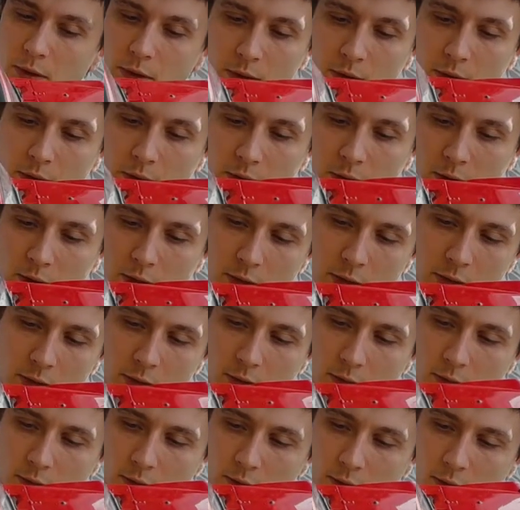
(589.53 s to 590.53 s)
like this,
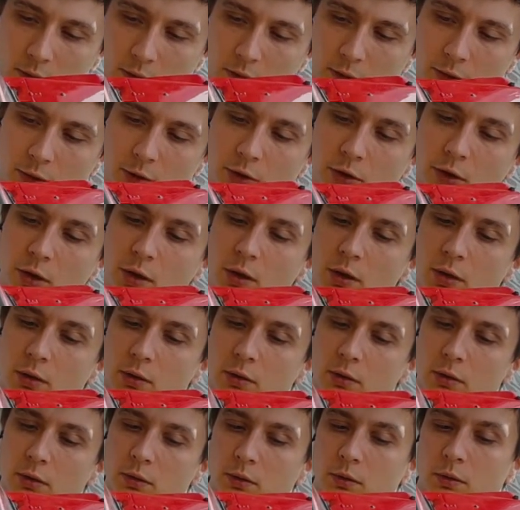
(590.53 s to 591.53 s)
and
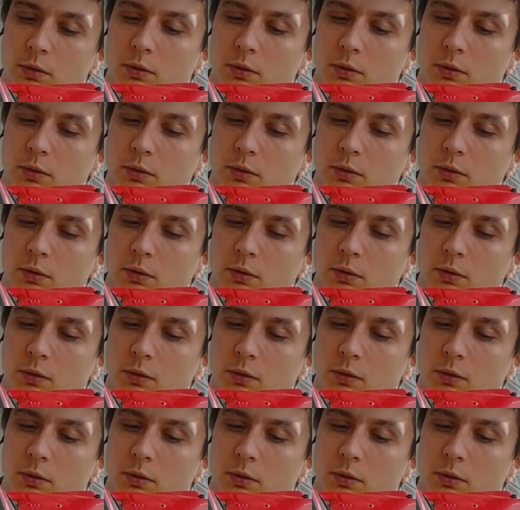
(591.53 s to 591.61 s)
directly